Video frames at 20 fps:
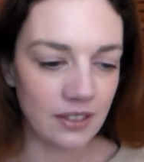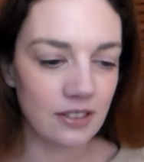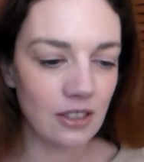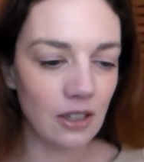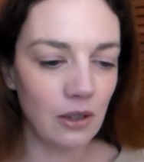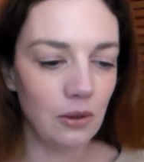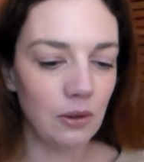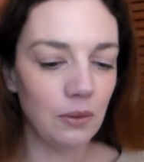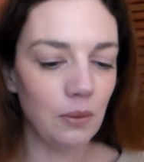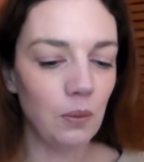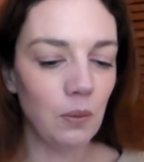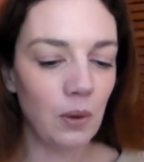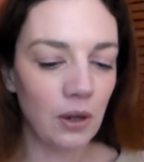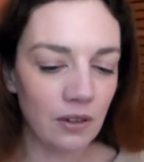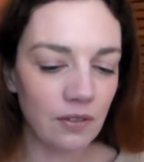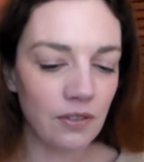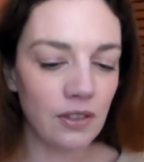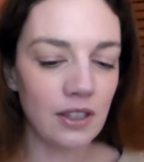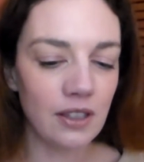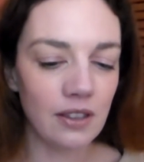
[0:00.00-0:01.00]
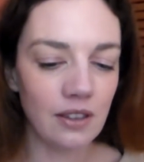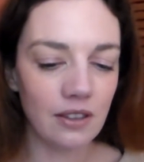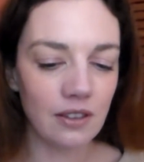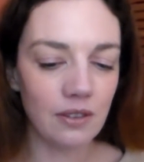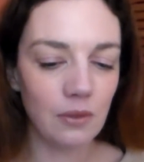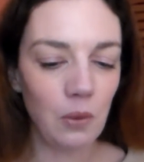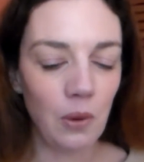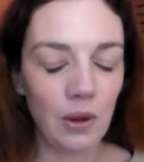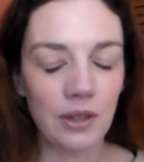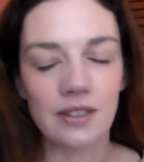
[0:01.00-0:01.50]
So one of the
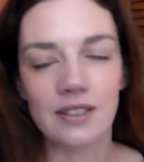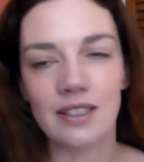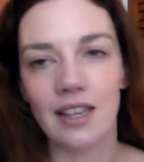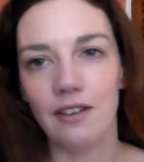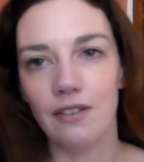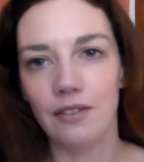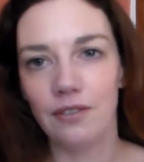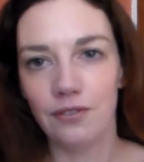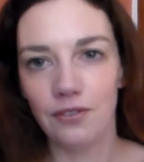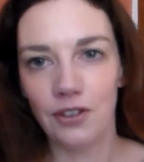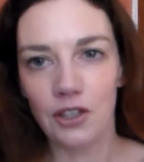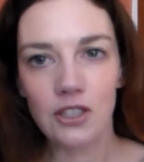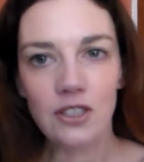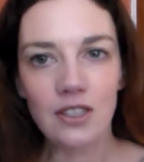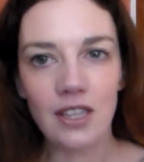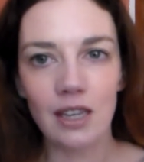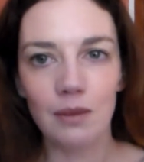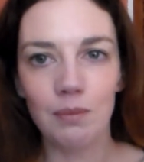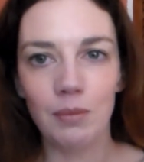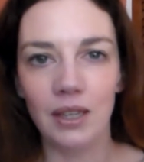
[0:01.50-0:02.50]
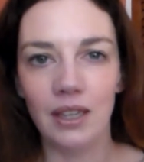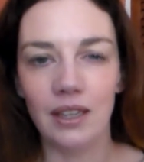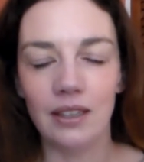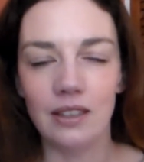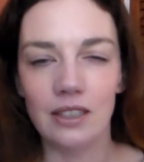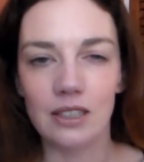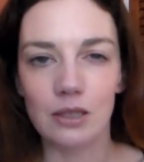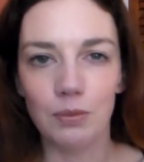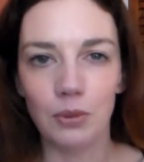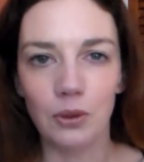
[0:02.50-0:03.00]
ones that first hit me
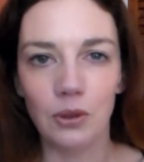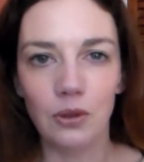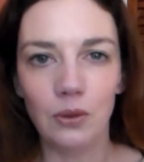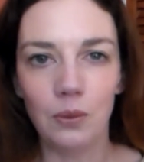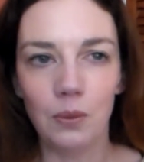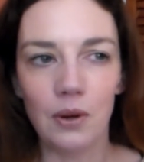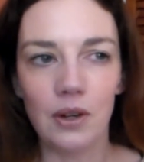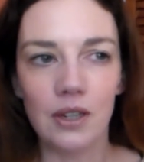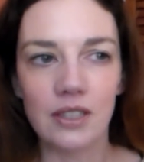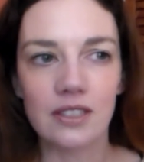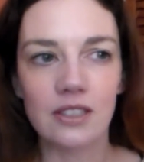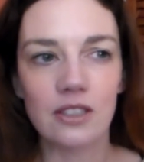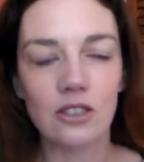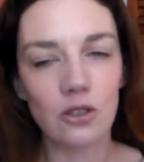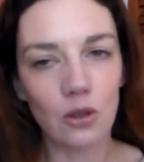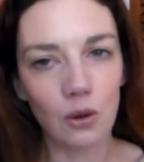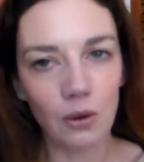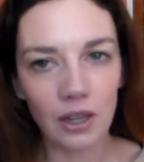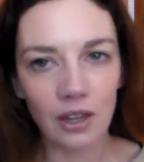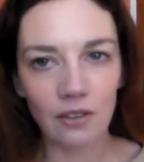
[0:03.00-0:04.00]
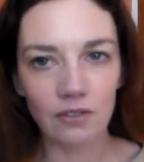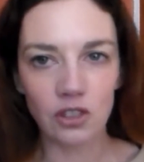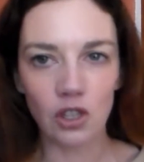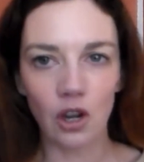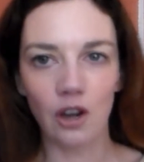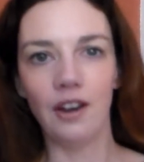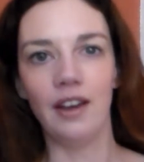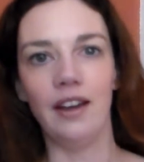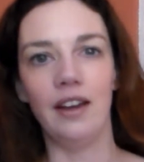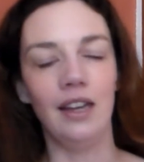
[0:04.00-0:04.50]
in this book was the story of
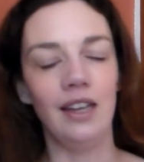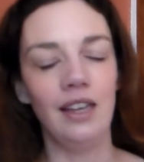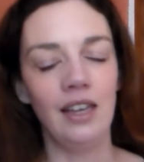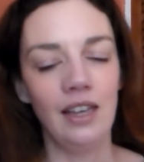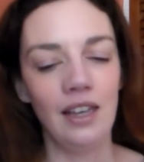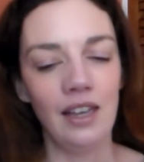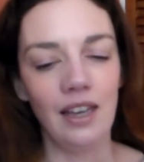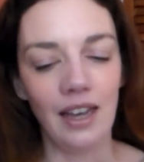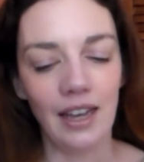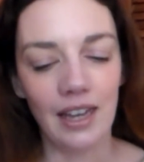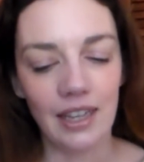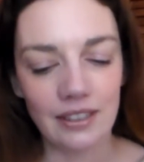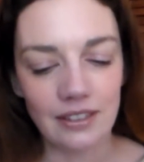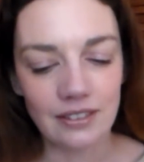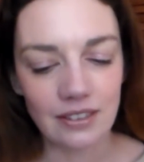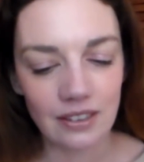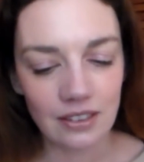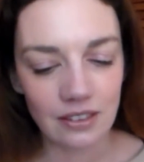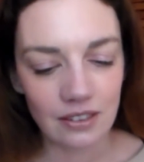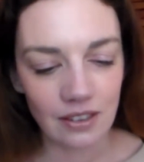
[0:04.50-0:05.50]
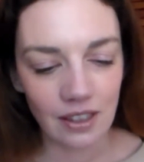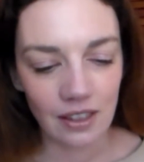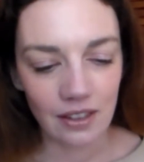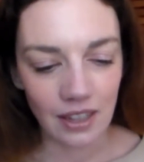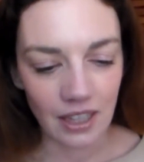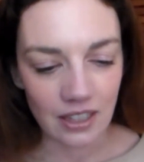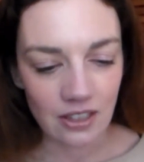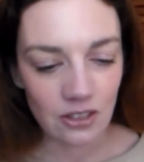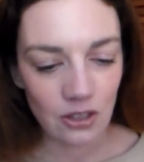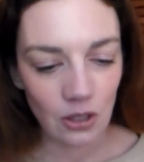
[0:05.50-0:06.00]
Donna, and
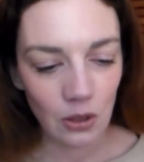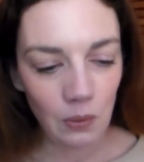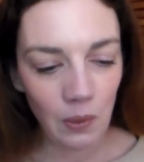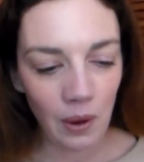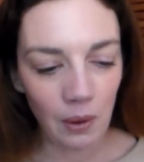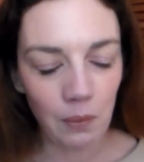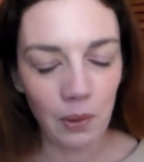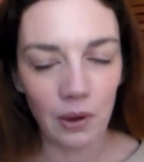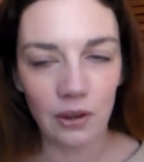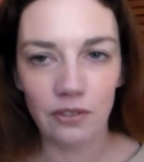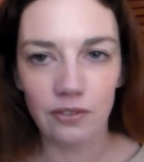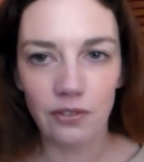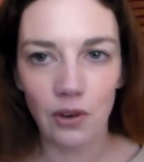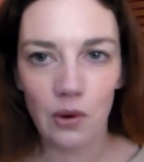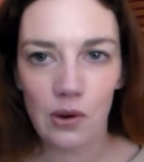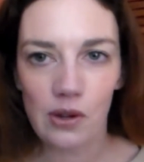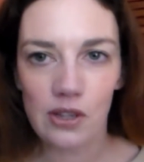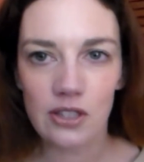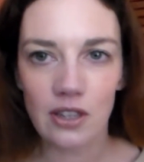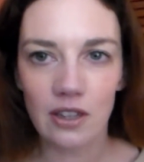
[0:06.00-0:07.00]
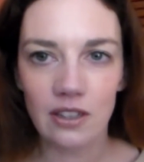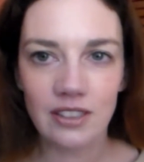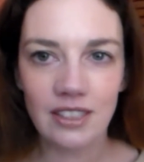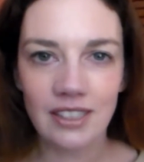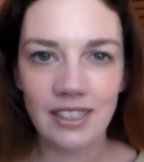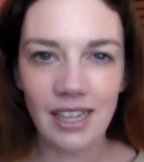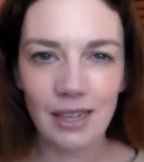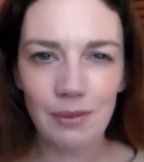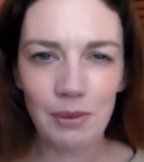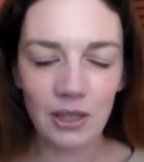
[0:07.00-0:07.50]
that's who I want to focus on
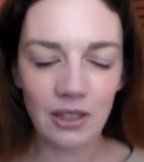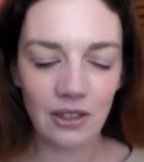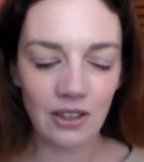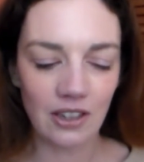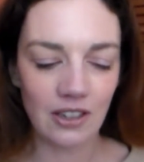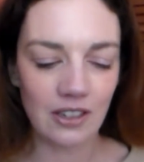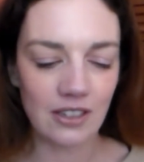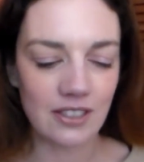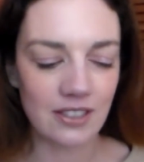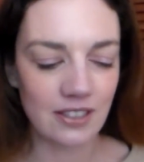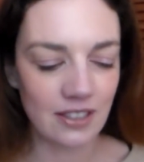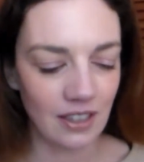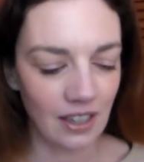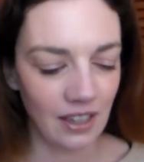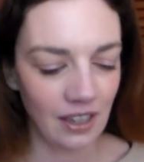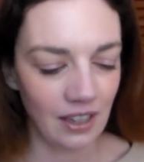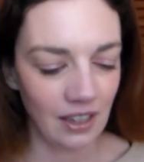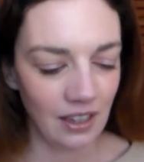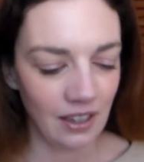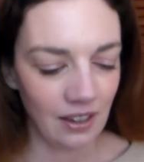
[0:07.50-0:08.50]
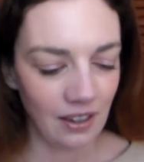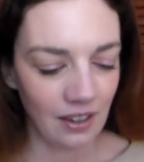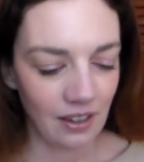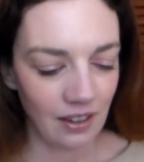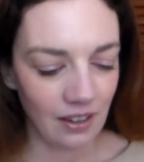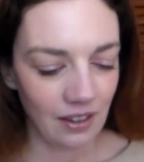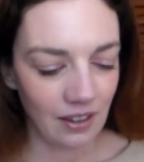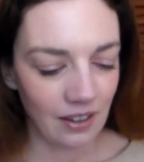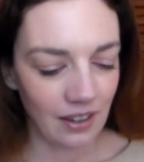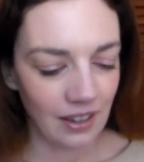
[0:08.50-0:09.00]
today because
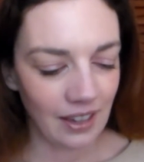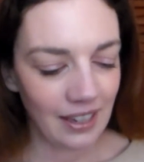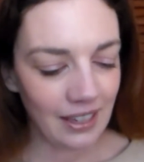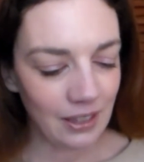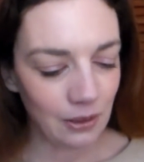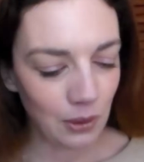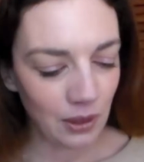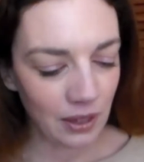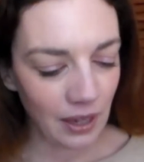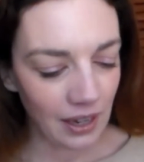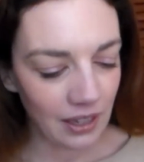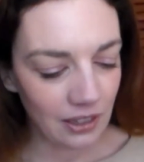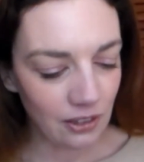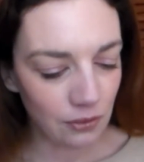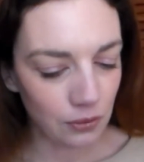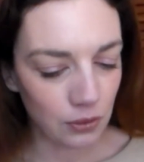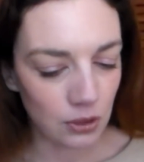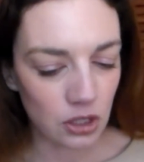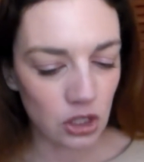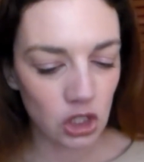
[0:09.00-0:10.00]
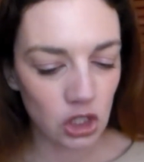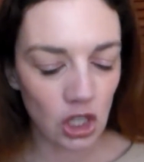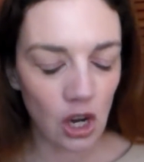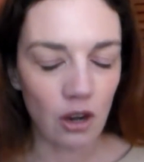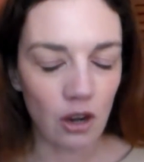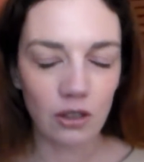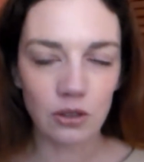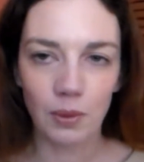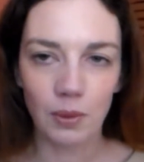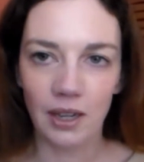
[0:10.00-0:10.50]
I kind of was
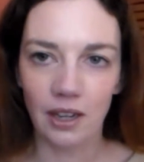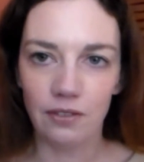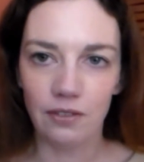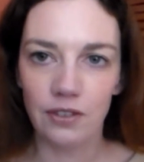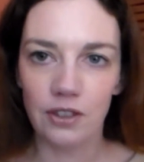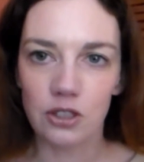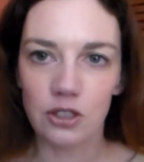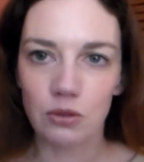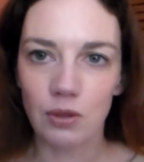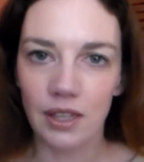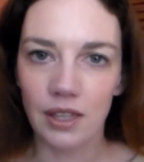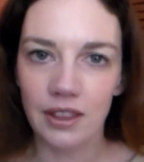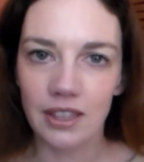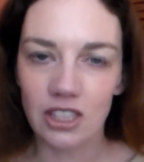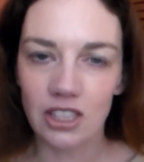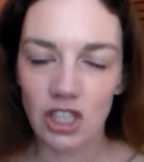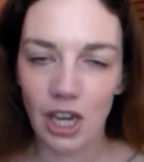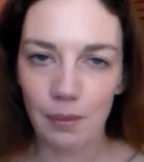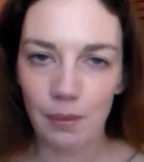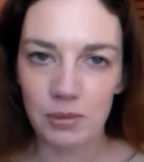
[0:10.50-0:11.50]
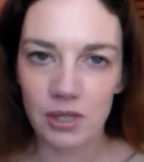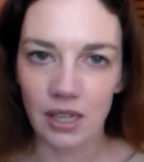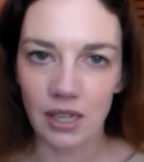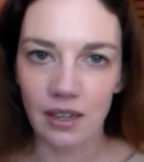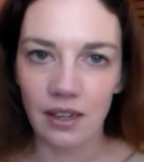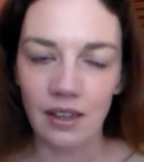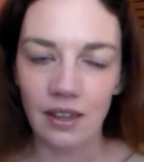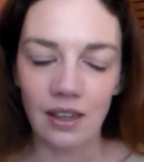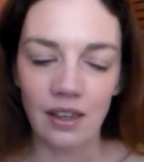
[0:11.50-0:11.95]
shocked when I first read the chapter.